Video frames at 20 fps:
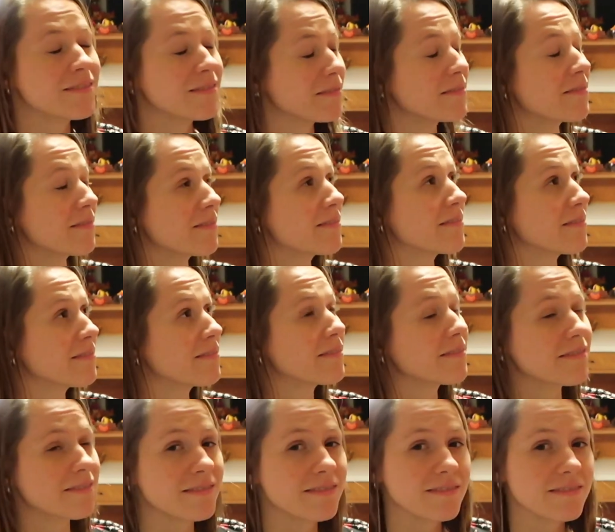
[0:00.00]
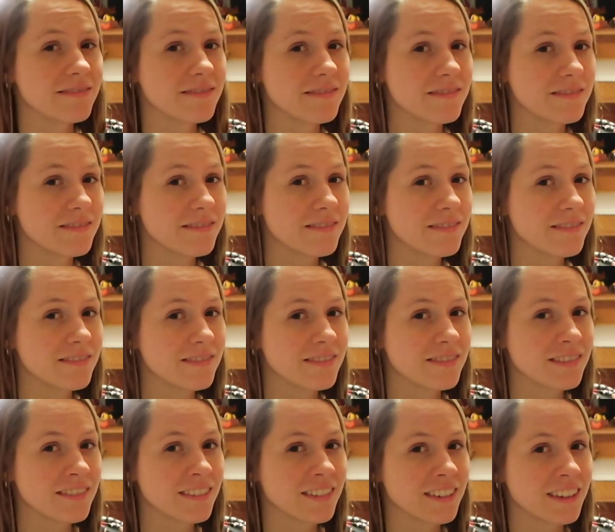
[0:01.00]

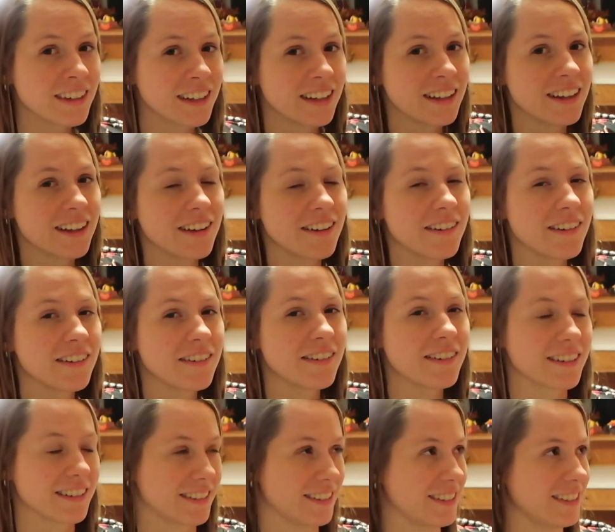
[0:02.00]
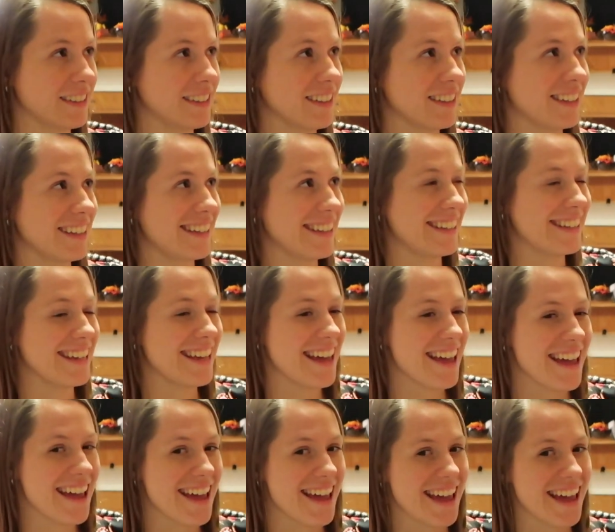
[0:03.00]

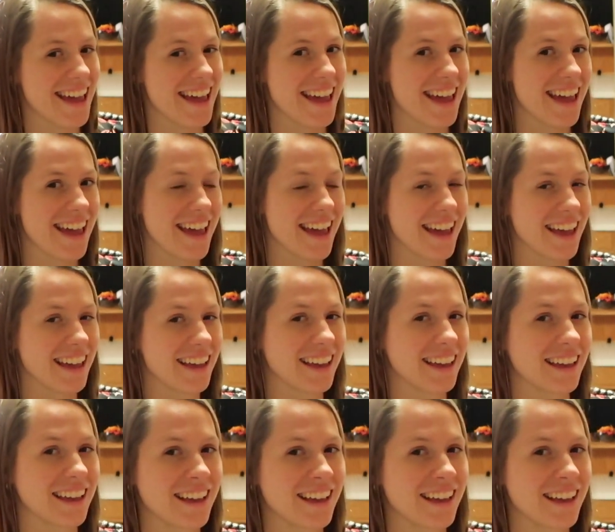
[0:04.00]
No words are spoken by the person on screen.